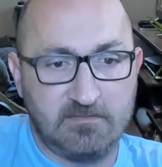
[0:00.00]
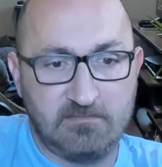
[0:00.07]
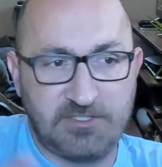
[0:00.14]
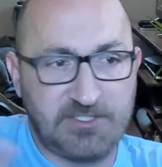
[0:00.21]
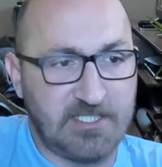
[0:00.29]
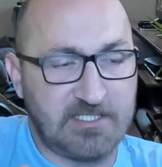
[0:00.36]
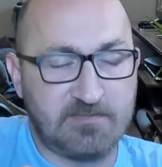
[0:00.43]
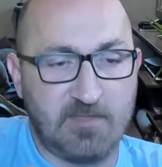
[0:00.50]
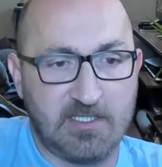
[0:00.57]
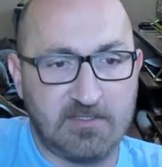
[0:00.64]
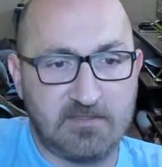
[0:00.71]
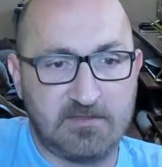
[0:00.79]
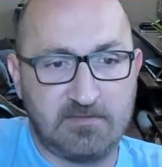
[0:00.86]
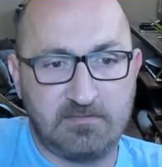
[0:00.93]
six
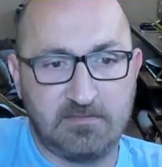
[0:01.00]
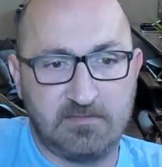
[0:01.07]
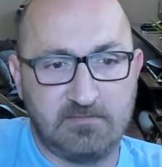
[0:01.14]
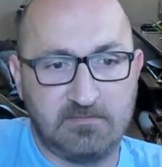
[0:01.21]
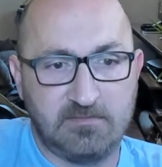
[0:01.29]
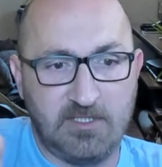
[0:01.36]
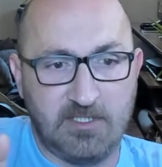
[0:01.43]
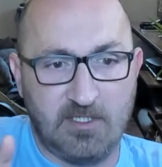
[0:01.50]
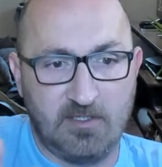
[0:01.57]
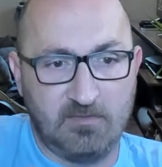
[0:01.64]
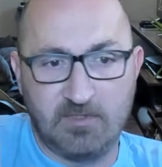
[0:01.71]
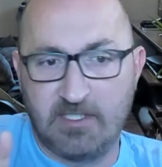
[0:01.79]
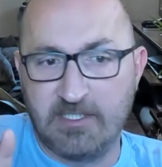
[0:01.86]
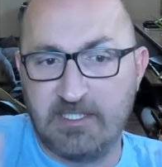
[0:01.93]
months, you
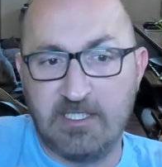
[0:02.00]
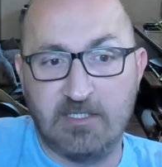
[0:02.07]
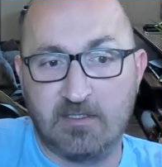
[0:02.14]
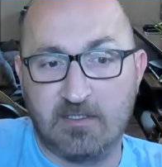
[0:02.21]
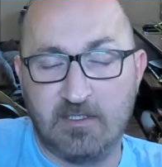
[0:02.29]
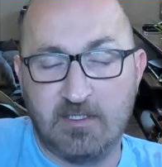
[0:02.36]
know, a year